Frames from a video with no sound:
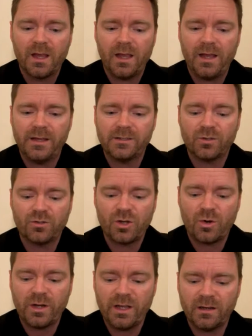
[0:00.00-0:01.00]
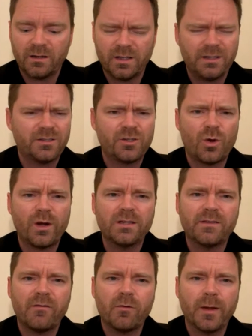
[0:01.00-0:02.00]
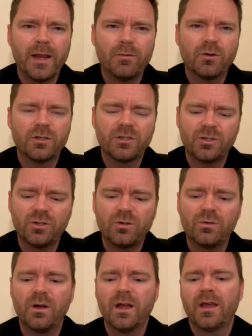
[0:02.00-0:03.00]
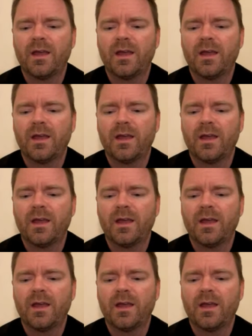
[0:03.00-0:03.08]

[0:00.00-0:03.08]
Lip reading: And so it's Joni's favorite neighborhood too.